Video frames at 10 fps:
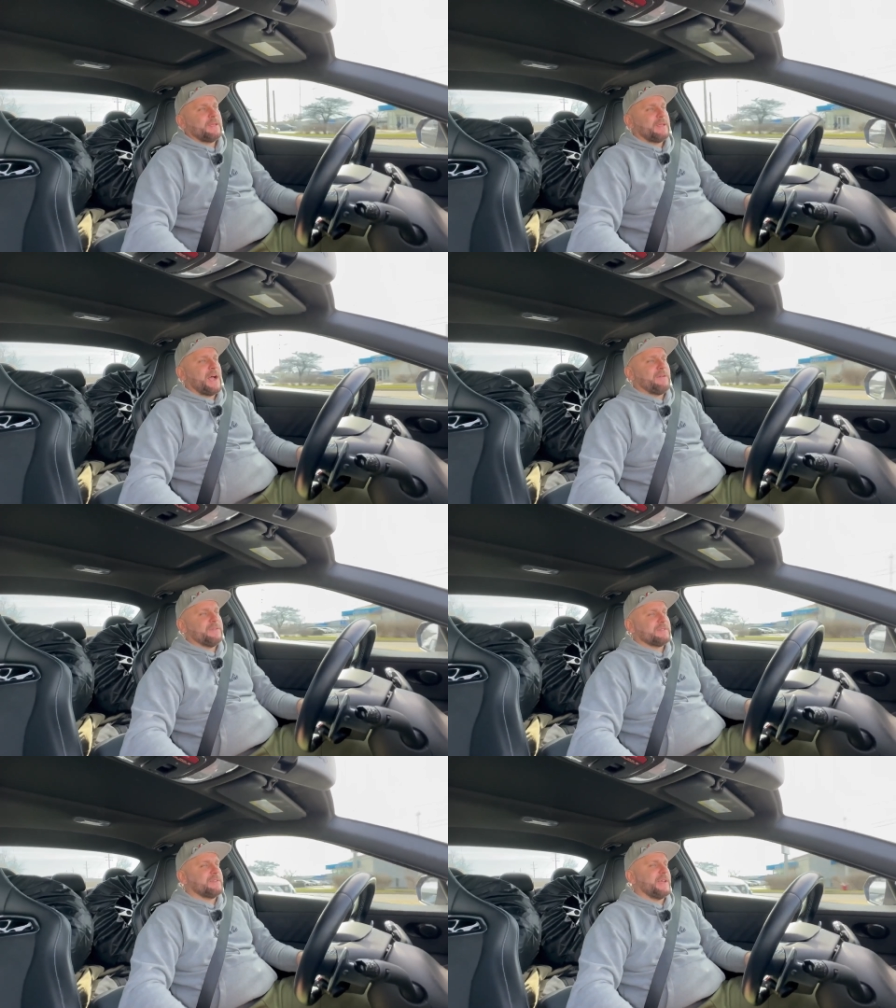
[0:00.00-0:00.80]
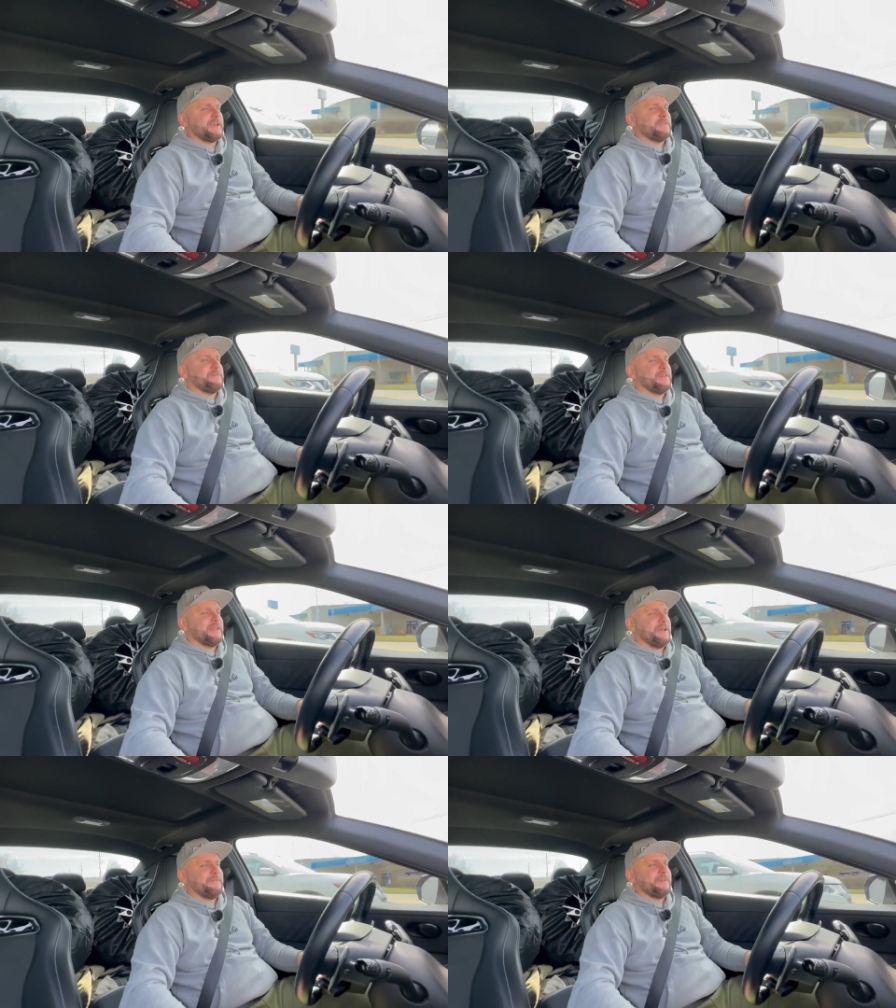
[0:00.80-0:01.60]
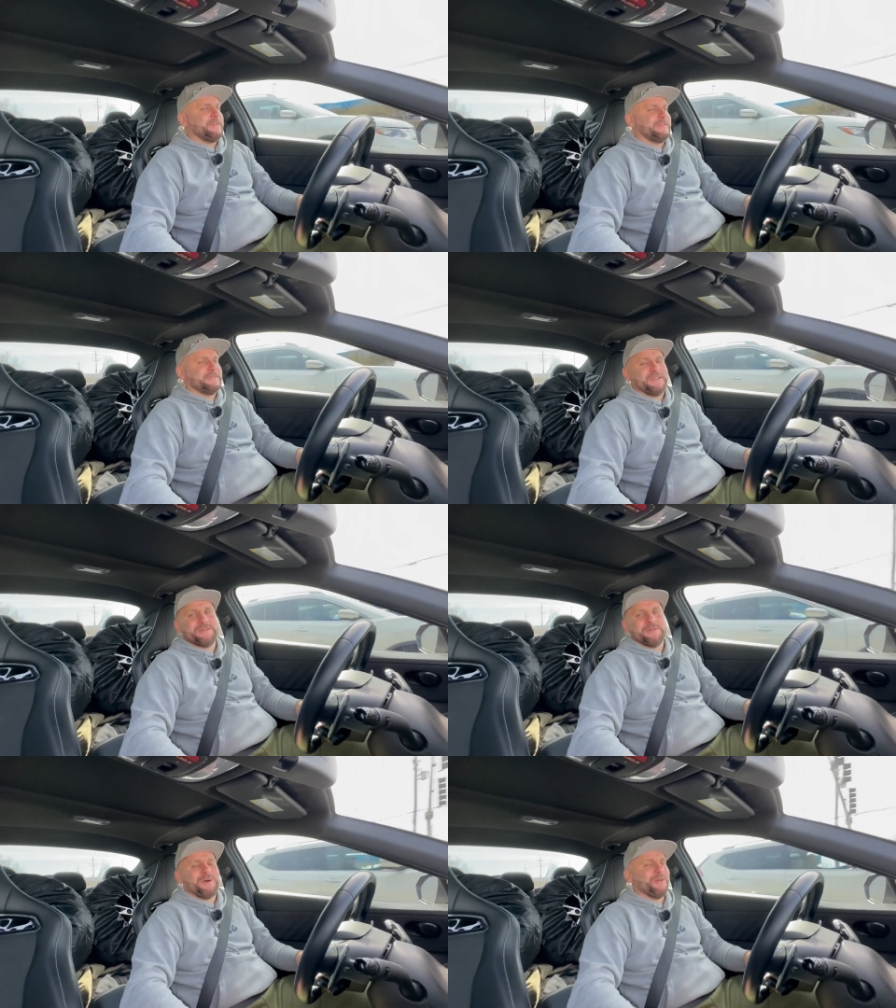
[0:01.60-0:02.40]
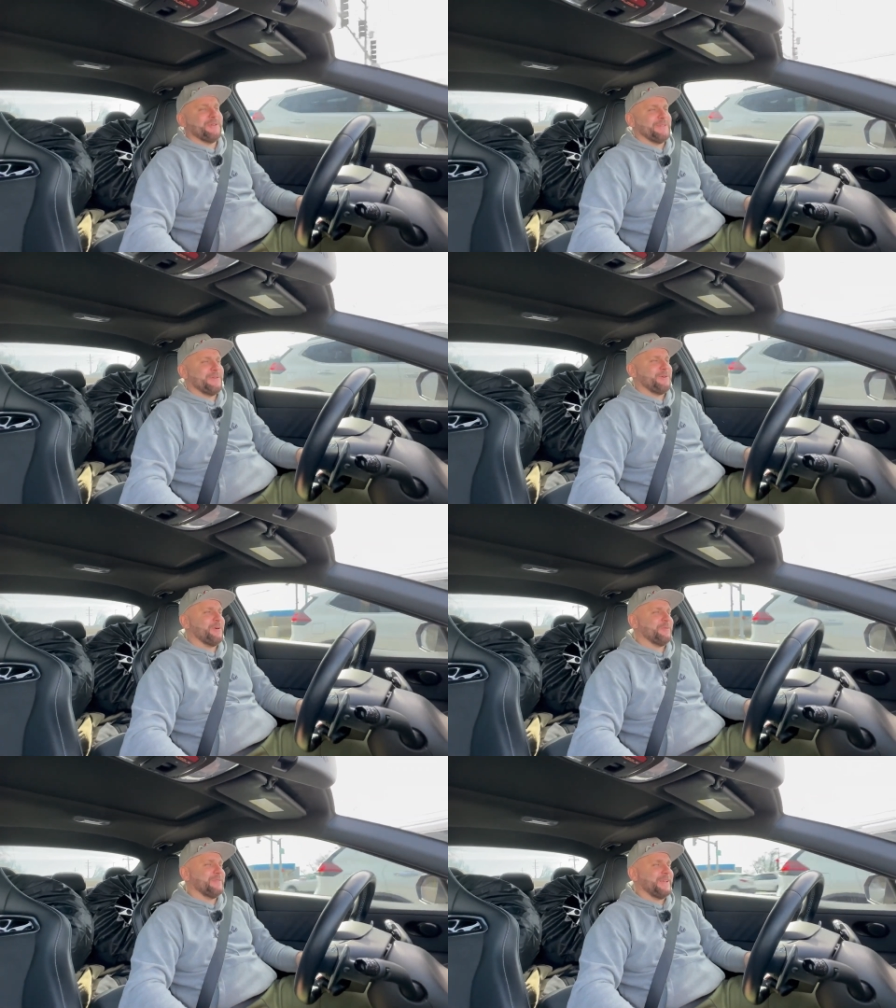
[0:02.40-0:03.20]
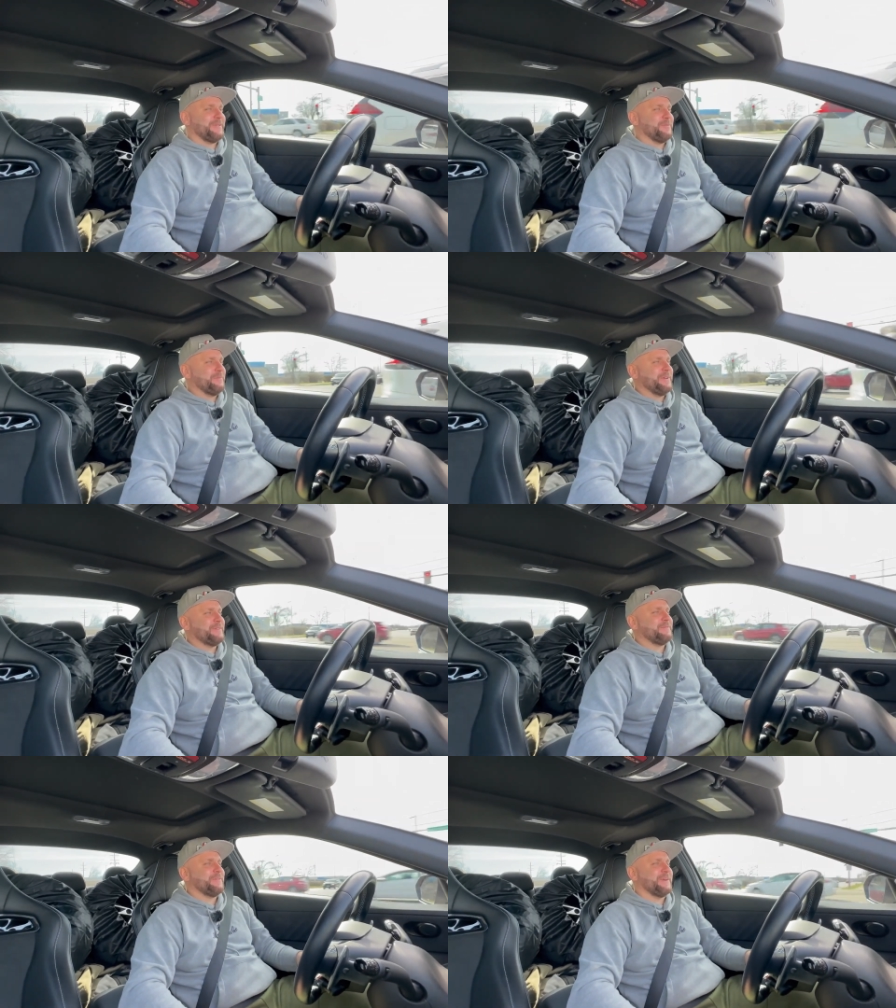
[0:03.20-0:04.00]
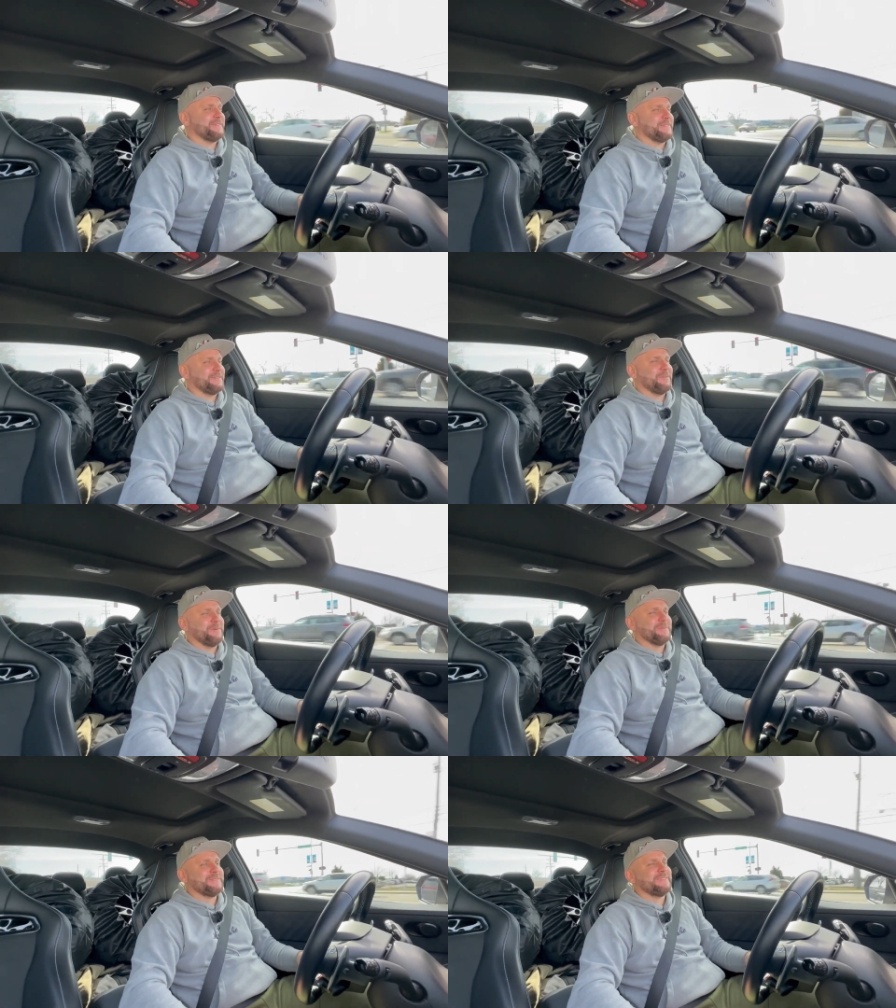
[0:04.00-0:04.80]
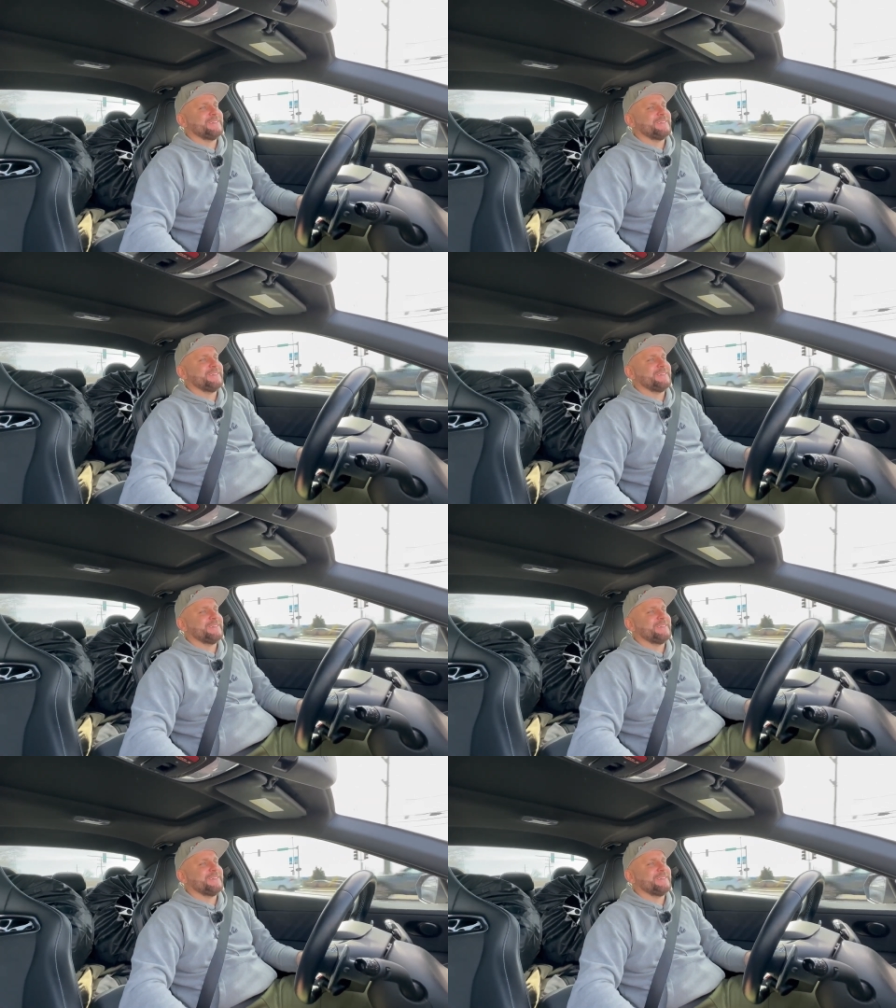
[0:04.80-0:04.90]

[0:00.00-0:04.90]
Obviously I can feel every single hole in the road, like on PS4S's almost.